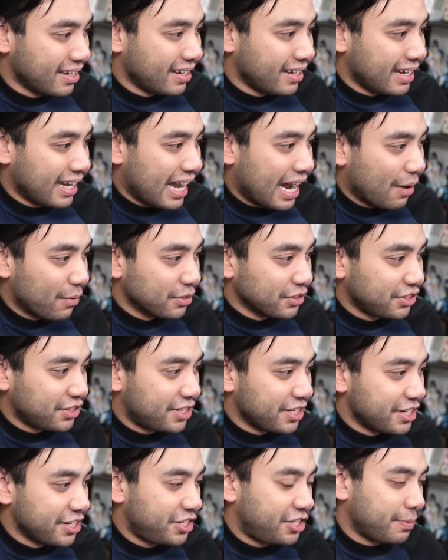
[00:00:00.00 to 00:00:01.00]
How
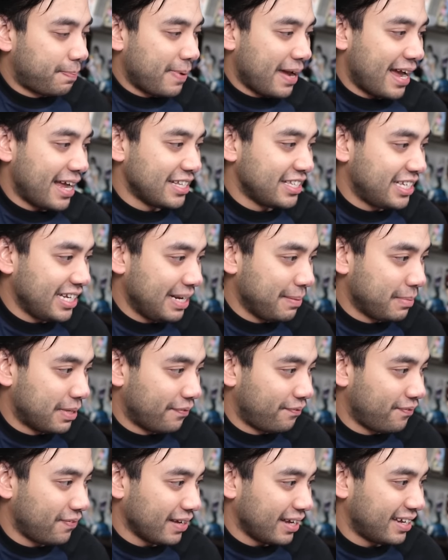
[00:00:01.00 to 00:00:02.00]
Japan team
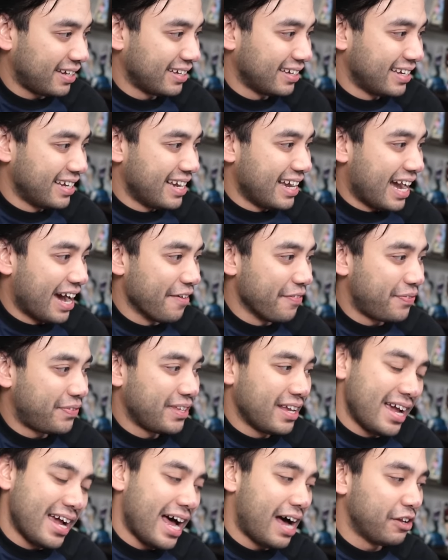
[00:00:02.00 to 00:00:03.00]

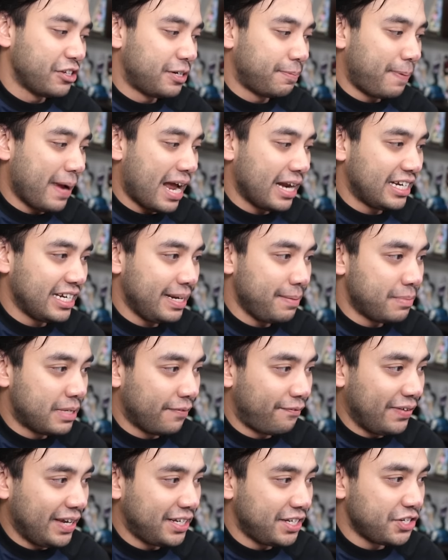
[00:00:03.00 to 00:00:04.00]

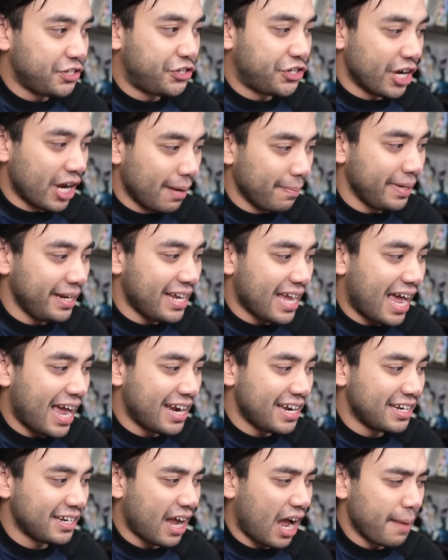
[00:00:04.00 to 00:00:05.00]
defeated Germany
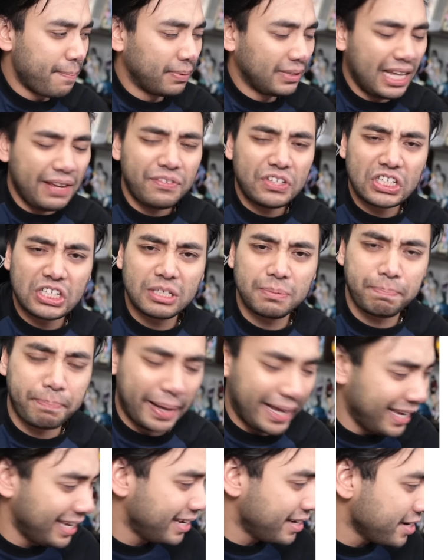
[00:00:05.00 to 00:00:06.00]
and I believe
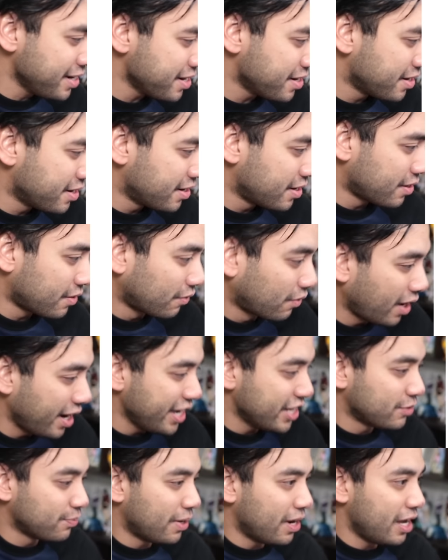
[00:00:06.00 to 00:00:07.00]
Spain? Right,
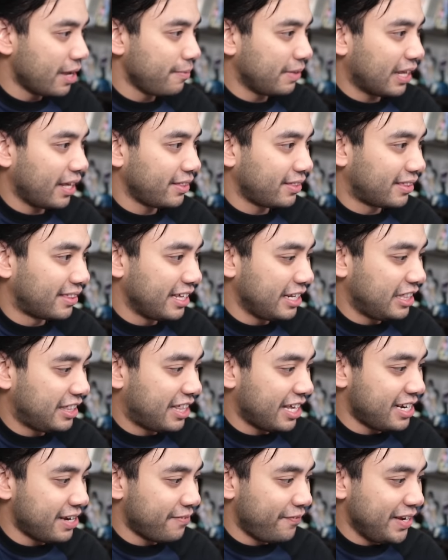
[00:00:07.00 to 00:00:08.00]
as well,
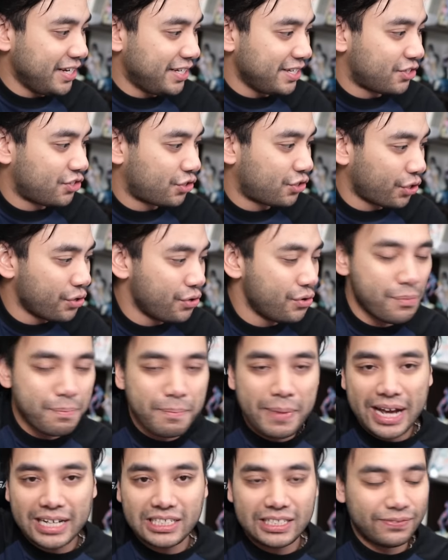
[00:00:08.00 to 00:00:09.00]
they defeated two
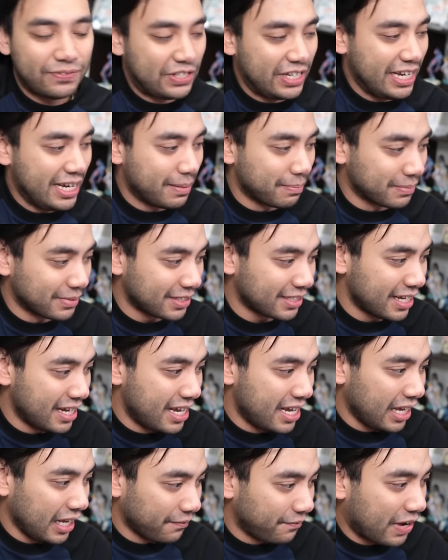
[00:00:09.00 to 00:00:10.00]
massive teams,
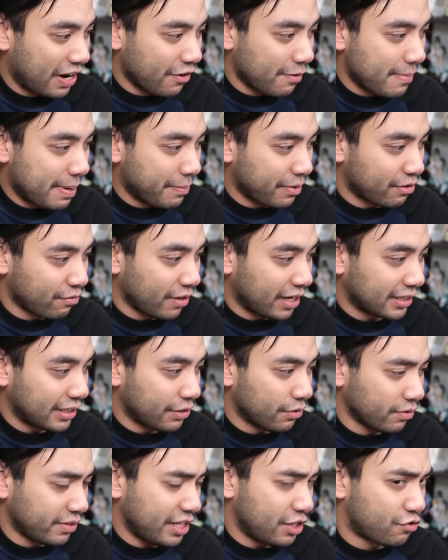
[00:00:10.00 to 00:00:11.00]
if I remember correctly.
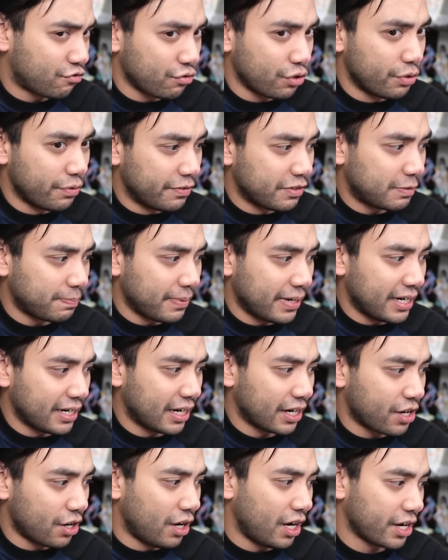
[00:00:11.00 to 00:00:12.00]
Well, they drew with Spain. I
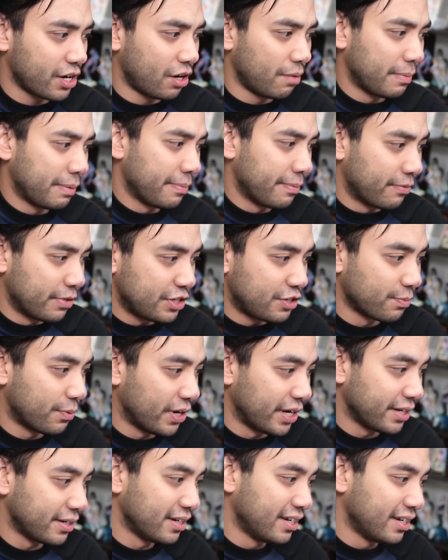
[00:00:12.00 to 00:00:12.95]
can't remember which one.